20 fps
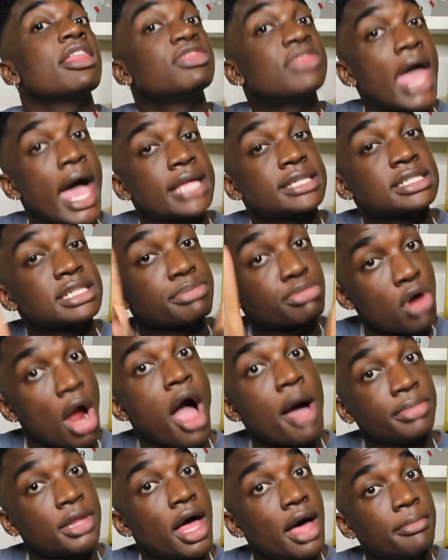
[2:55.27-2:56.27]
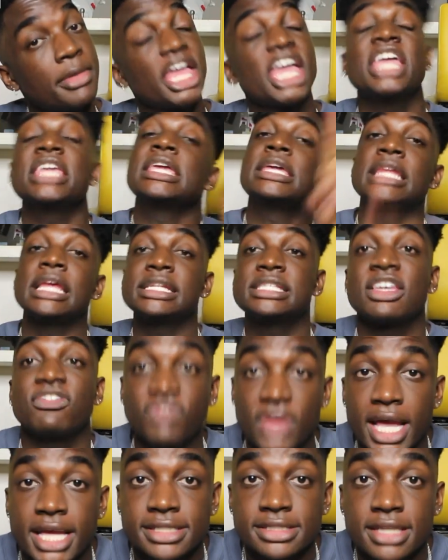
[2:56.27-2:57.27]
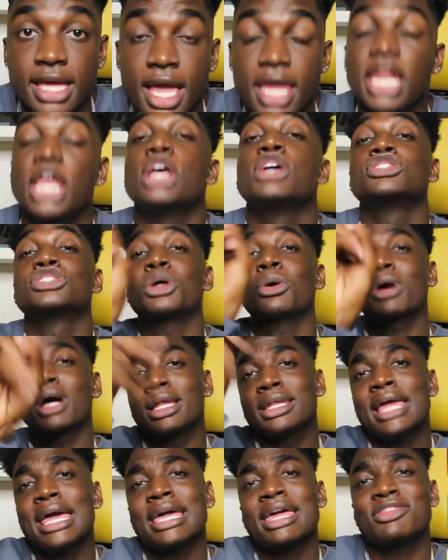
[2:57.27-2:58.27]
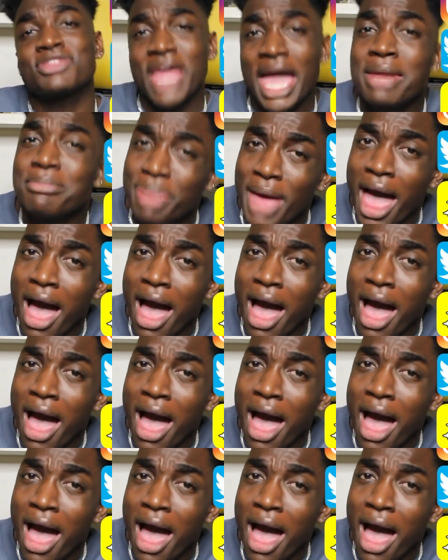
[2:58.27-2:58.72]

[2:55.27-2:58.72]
that's a problem, you need to fix it, so click that